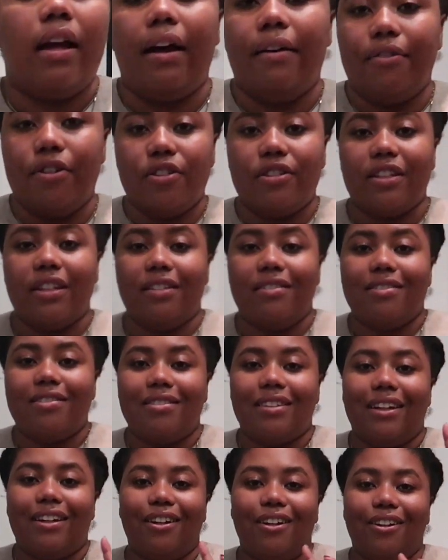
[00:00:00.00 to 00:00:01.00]
ever
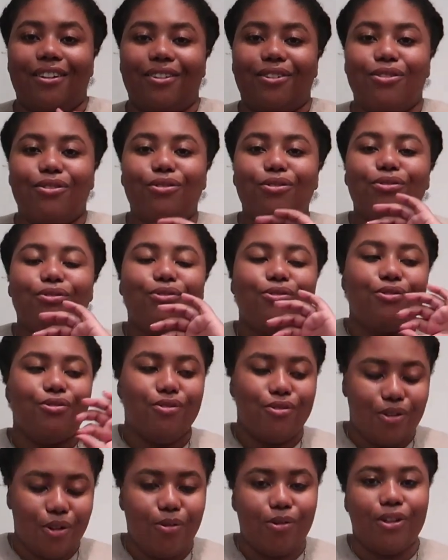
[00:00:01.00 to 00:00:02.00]
since. They are
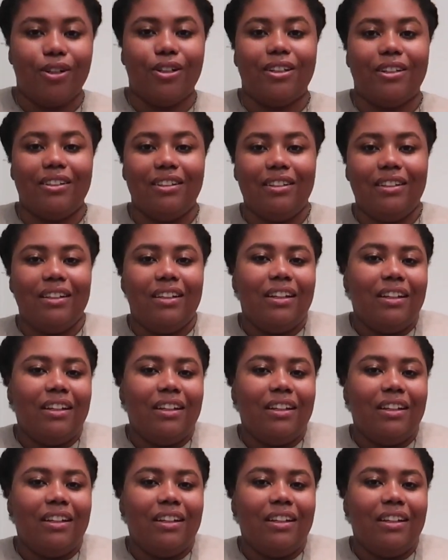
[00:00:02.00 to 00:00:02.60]
so good.